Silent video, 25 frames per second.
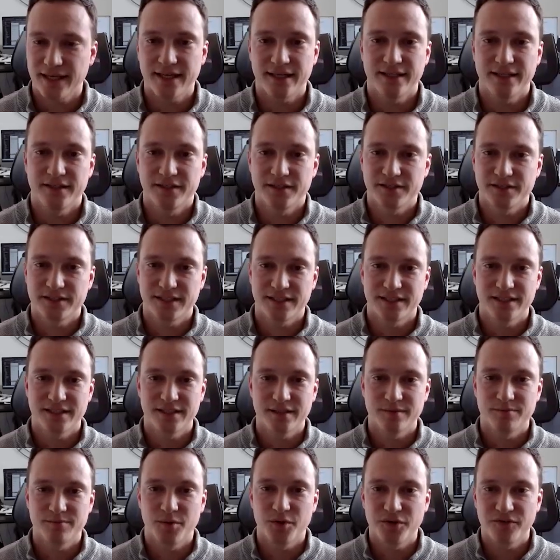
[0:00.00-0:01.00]
that and understand
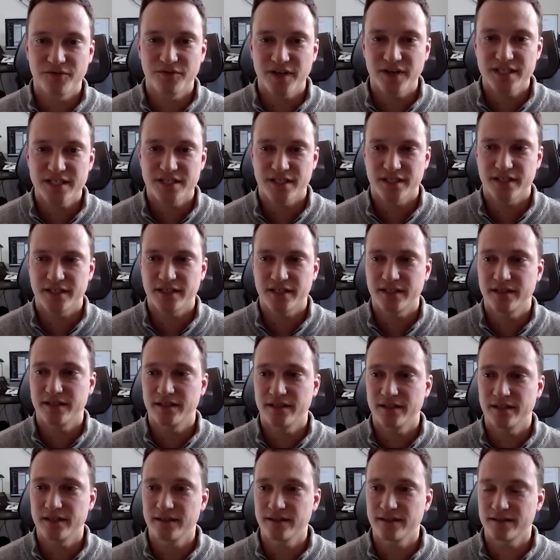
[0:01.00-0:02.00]
the motivation and
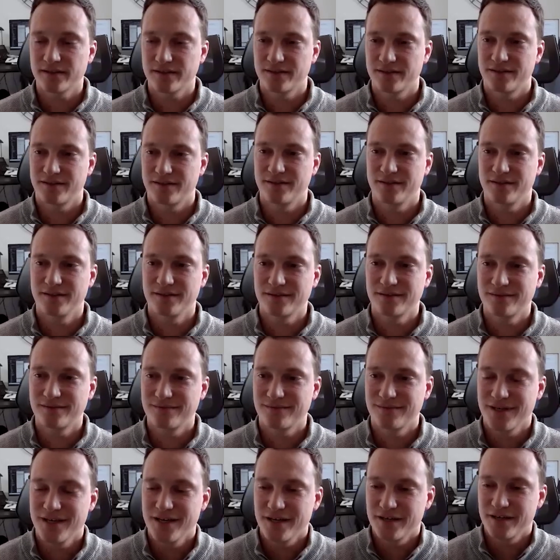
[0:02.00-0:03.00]
the the
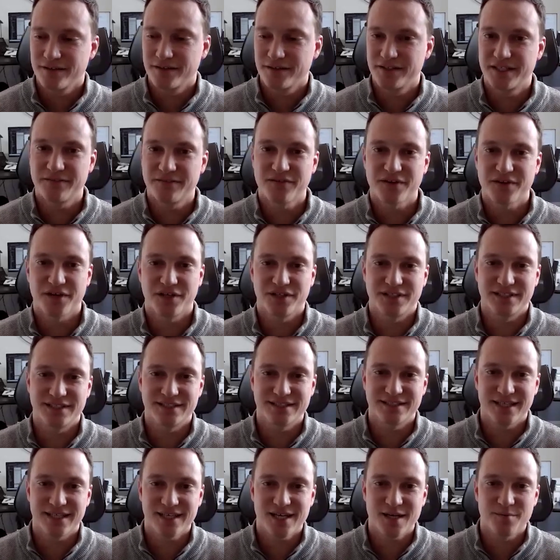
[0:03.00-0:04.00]
the
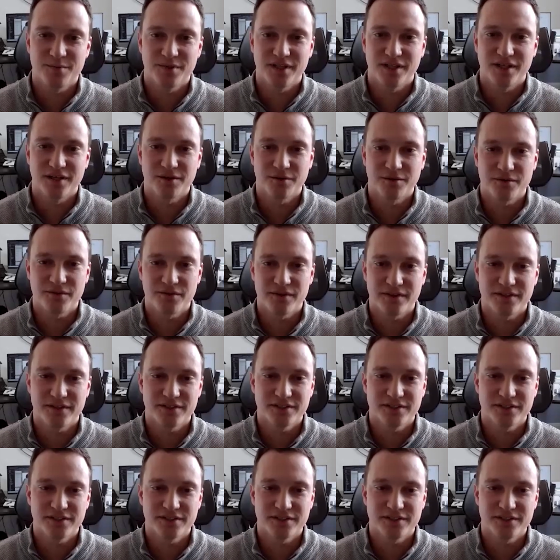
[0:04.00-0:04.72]
difficulties that come along with it.